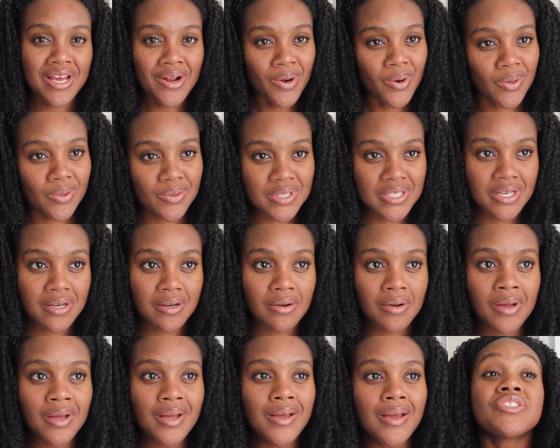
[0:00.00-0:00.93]
at our
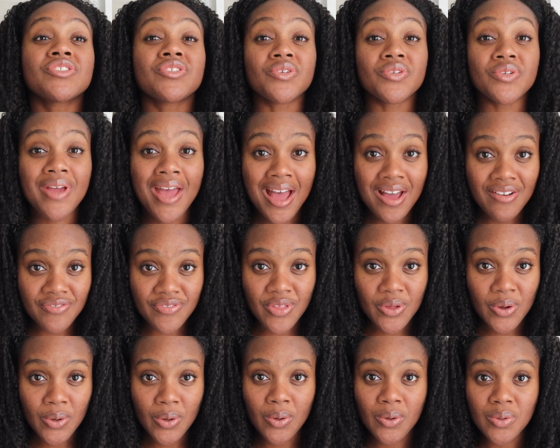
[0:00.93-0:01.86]
hotel. So you have
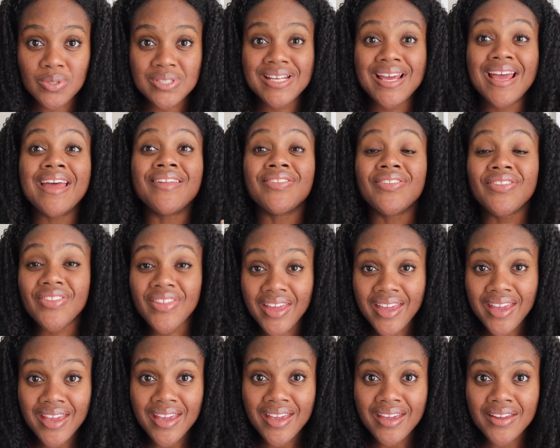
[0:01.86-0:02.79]
those, and
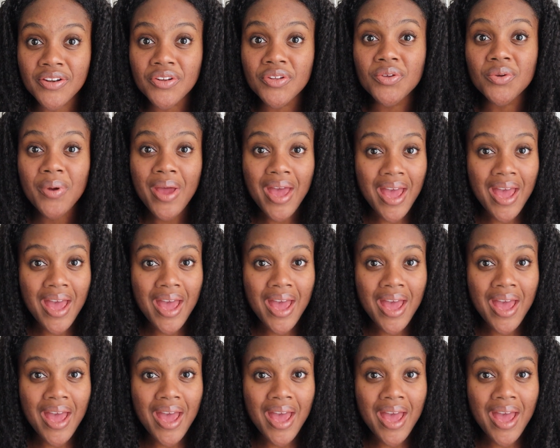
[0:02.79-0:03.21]
then you